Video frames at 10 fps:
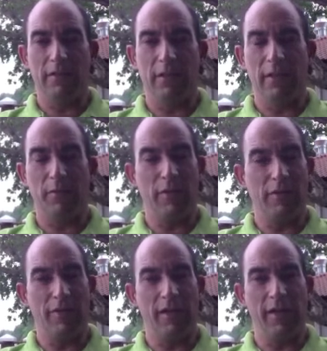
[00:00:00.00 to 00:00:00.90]
It means
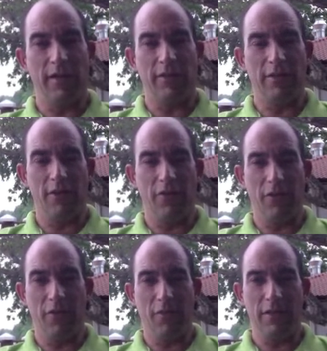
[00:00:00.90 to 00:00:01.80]
a very early start for
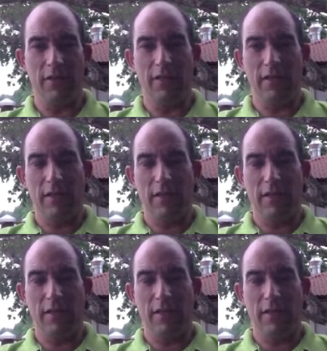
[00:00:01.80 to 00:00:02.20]
you, obviously.